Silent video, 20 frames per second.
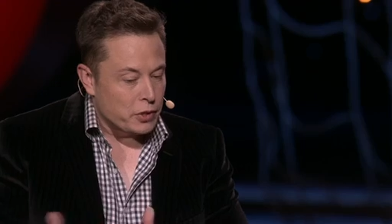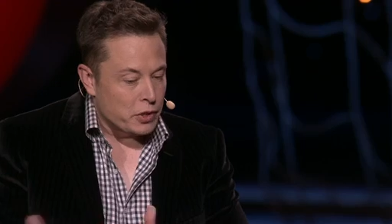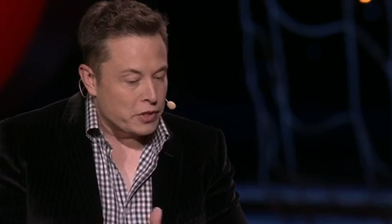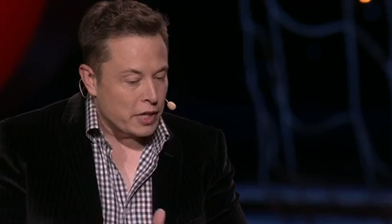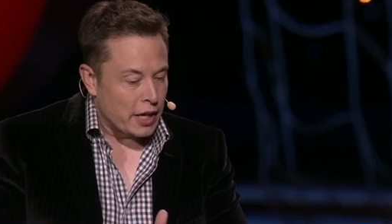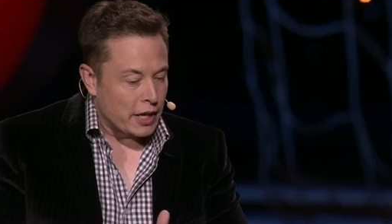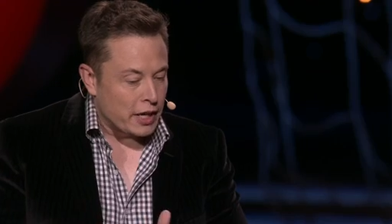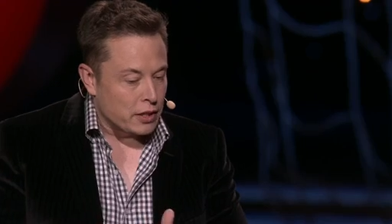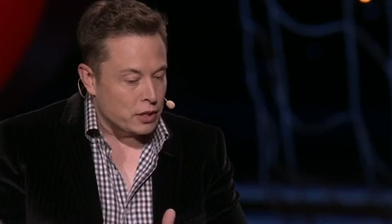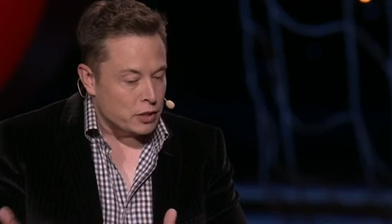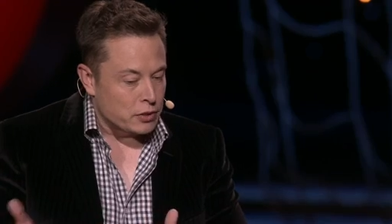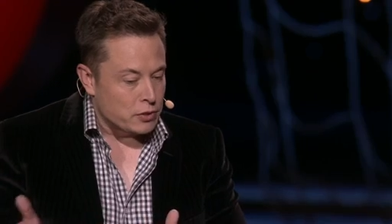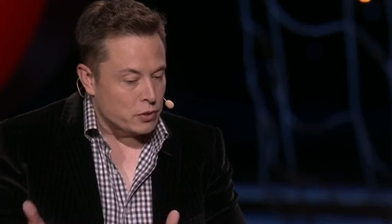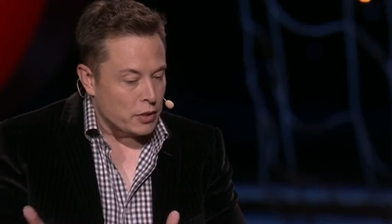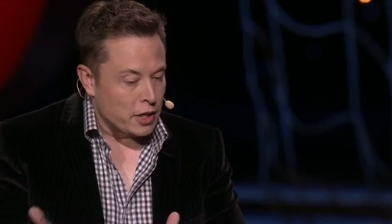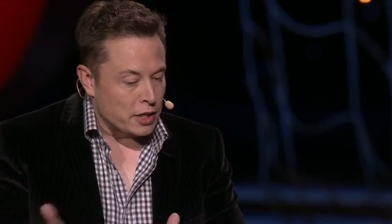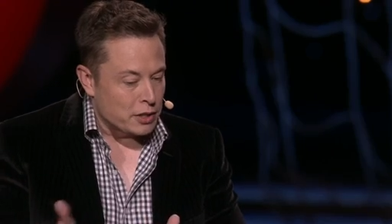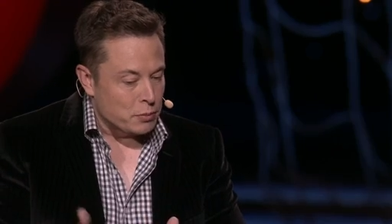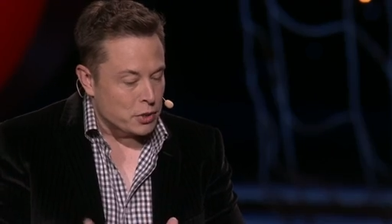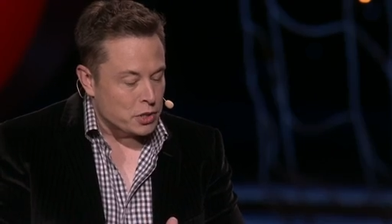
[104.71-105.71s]
if you take in
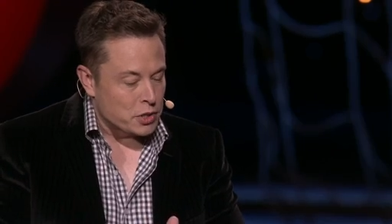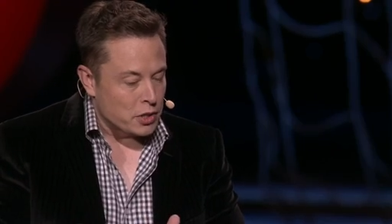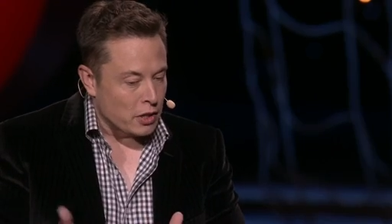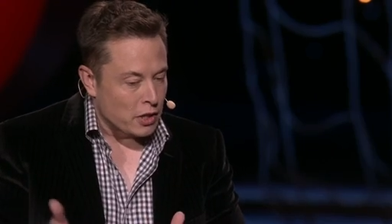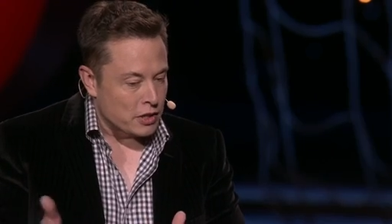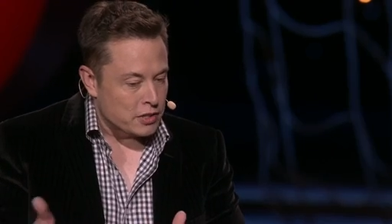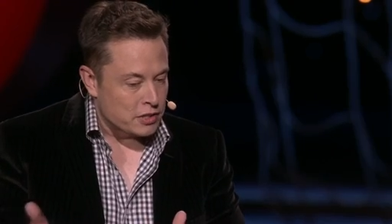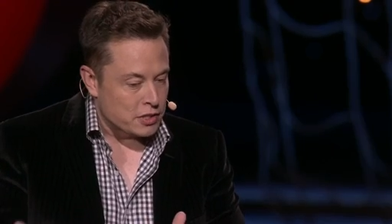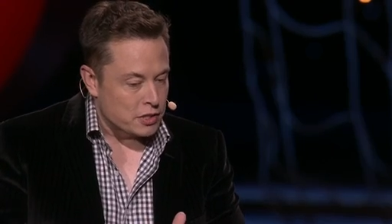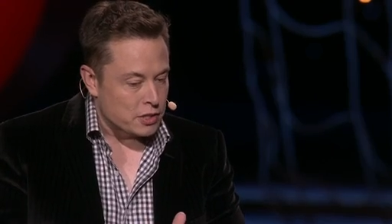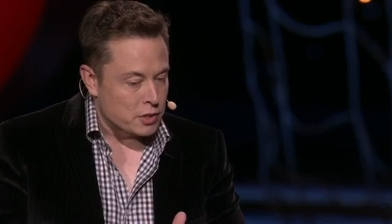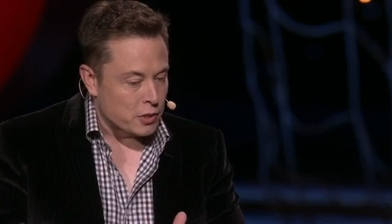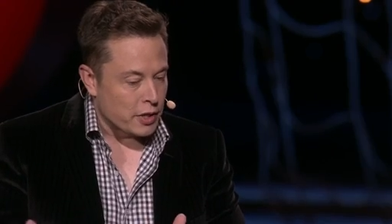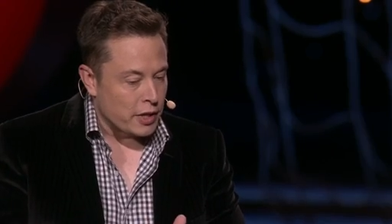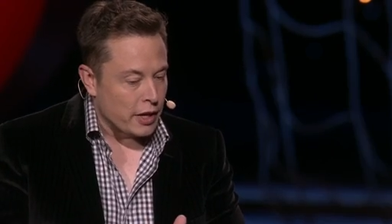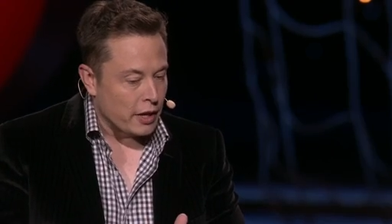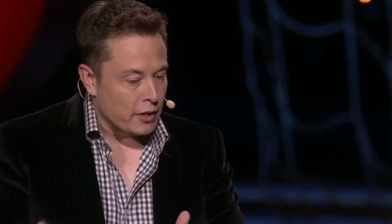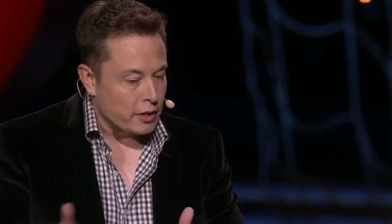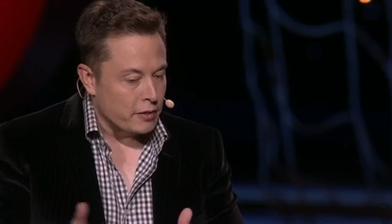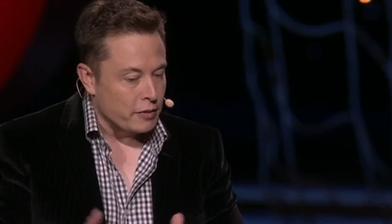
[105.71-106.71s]
transmission losses into
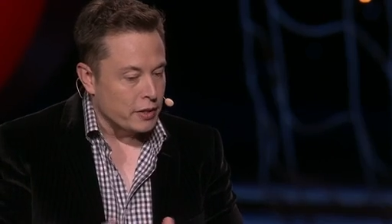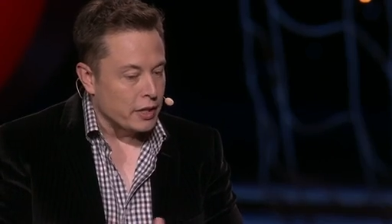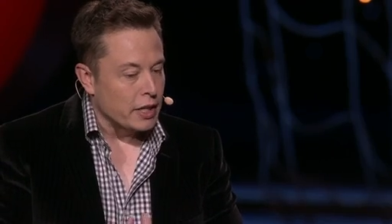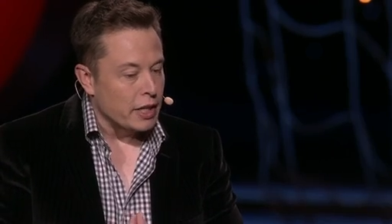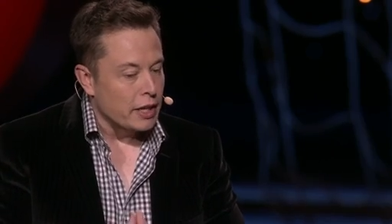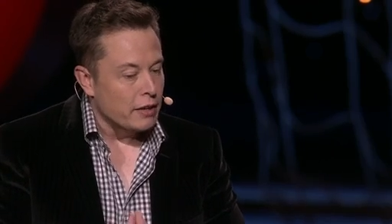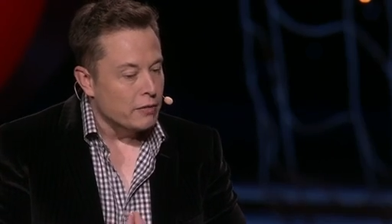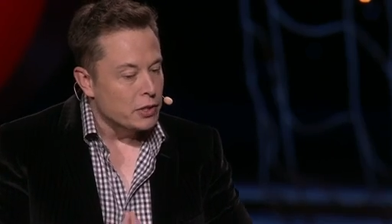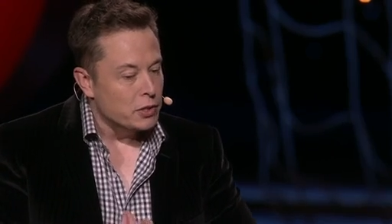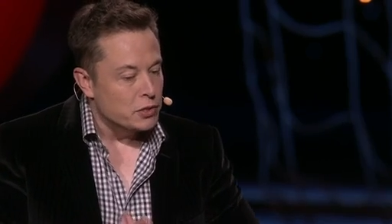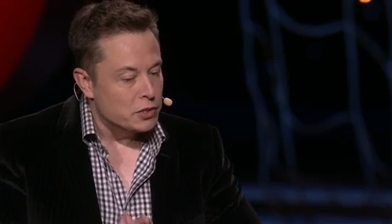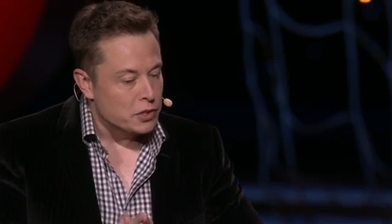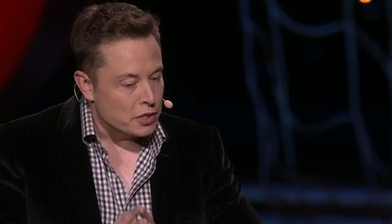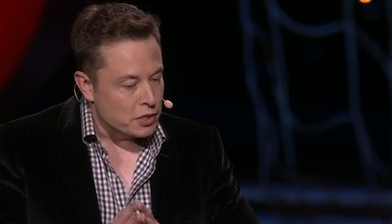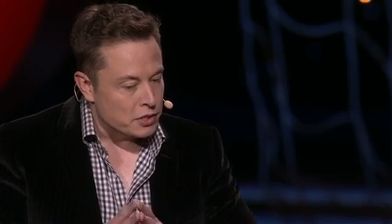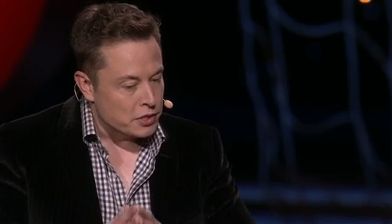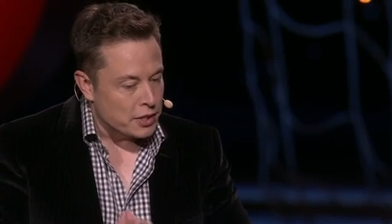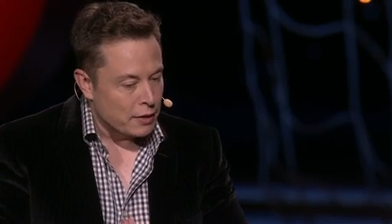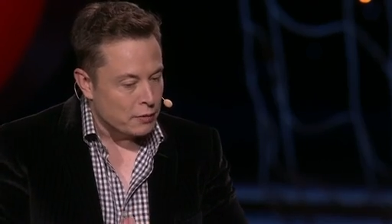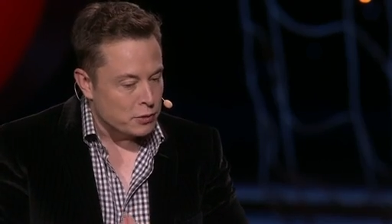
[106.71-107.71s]
account and everything, even using
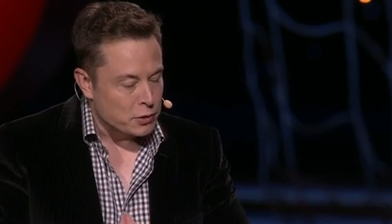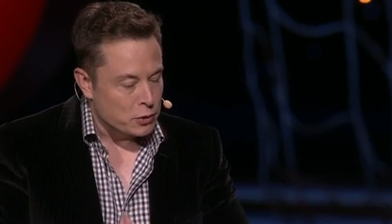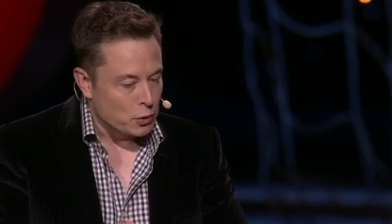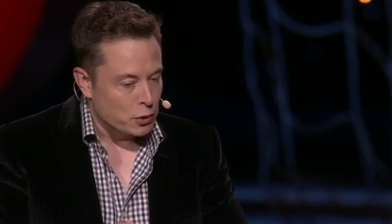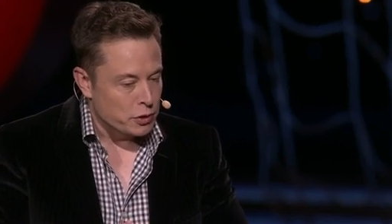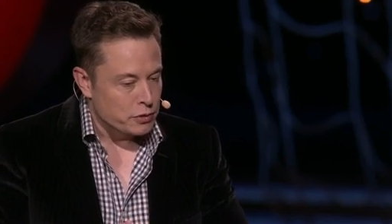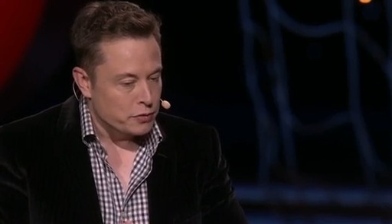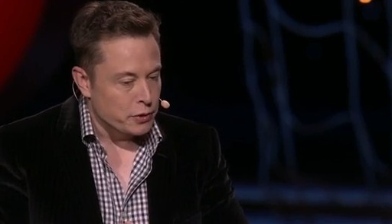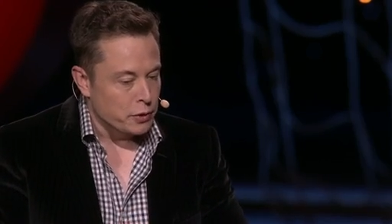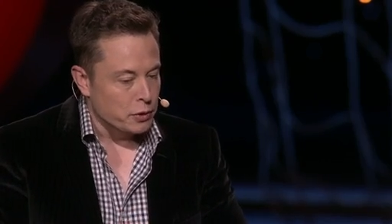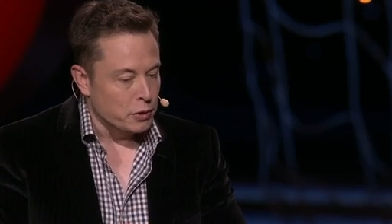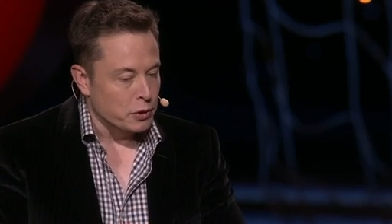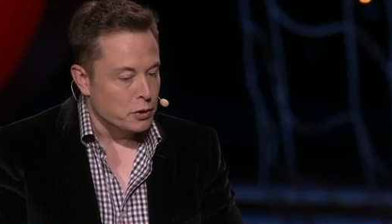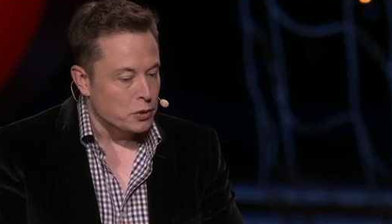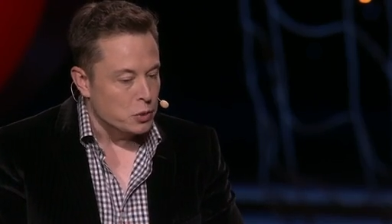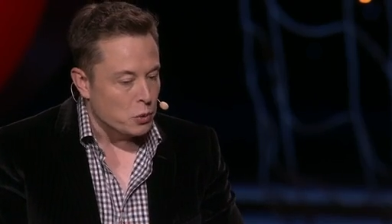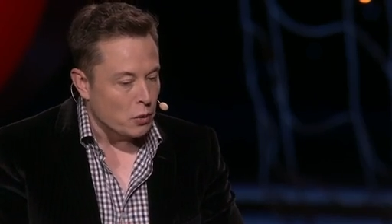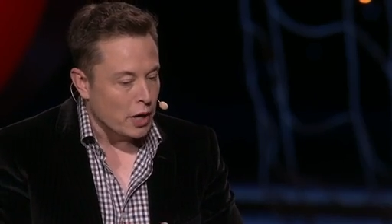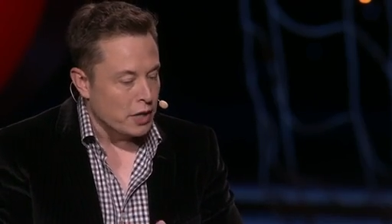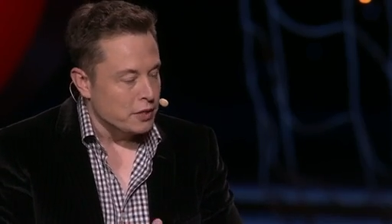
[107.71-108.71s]
the same source fuel,
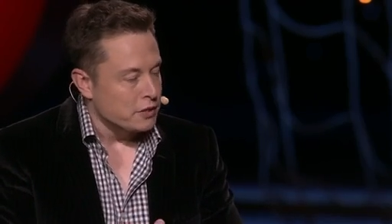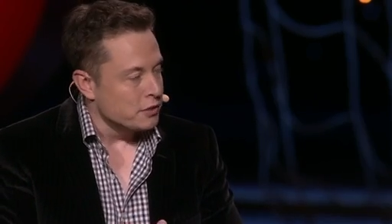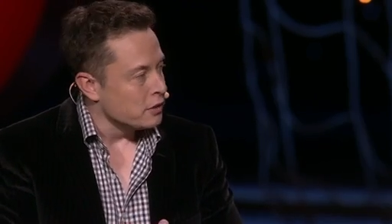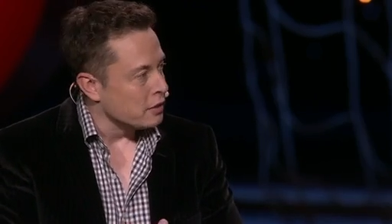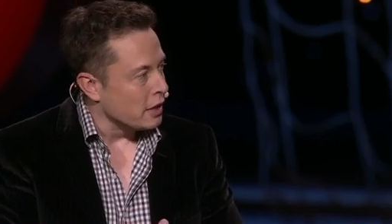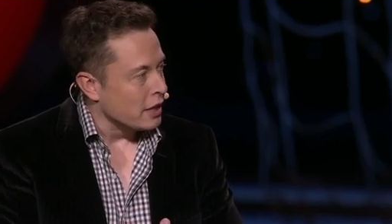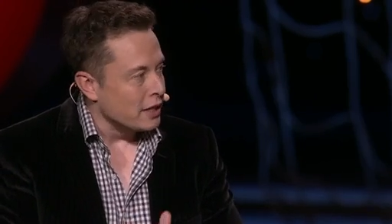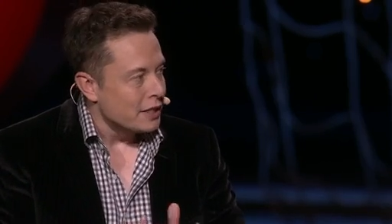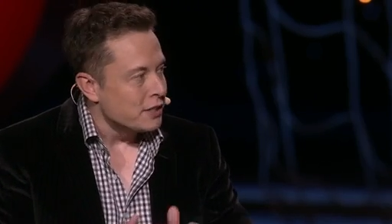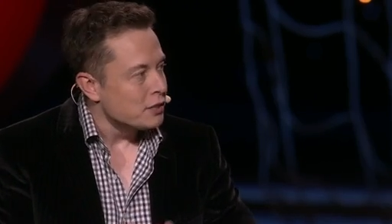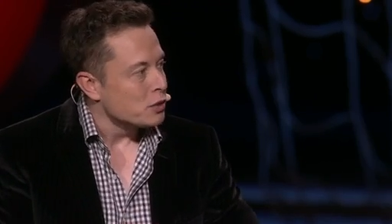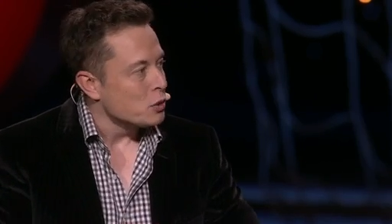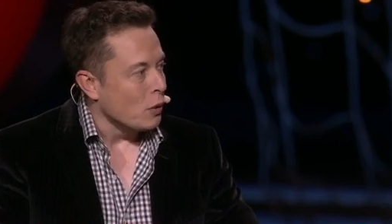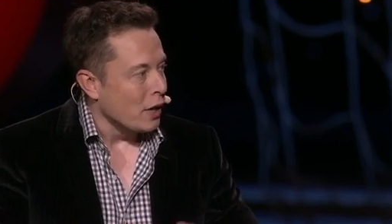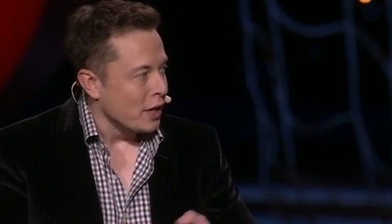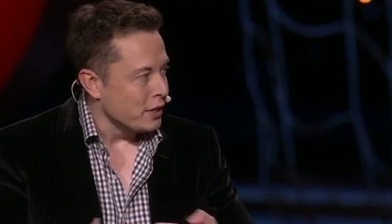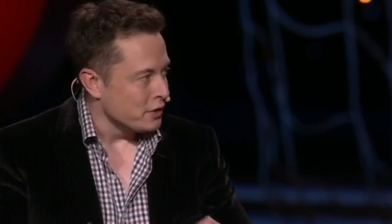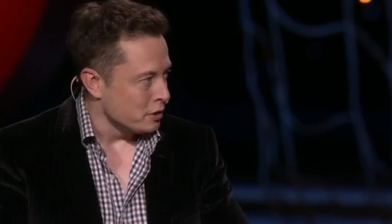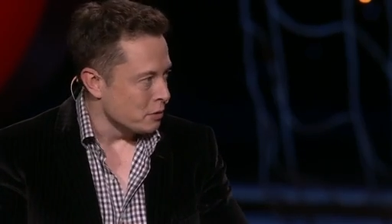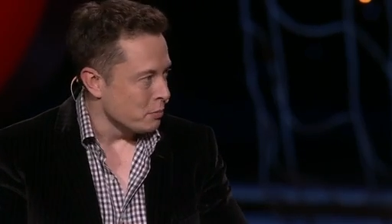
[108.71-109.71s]
you're at least
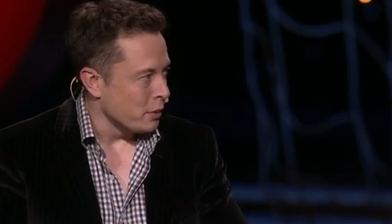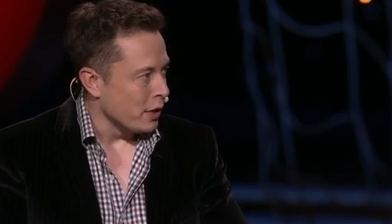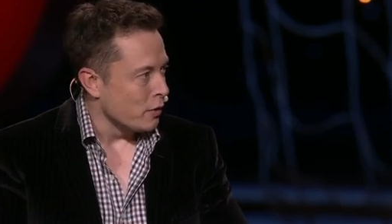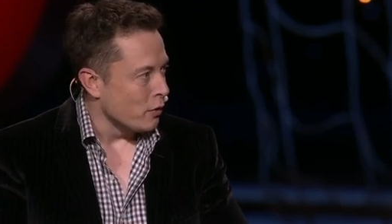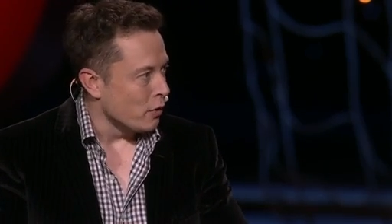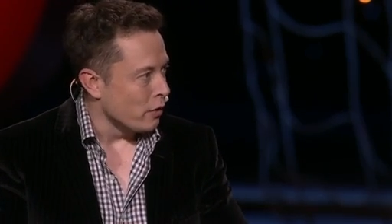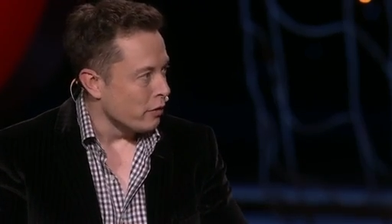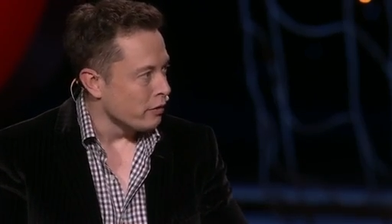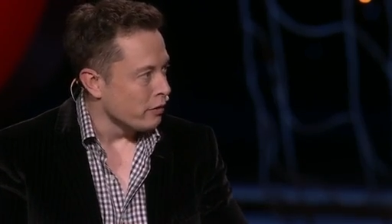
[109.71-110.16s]
twice as better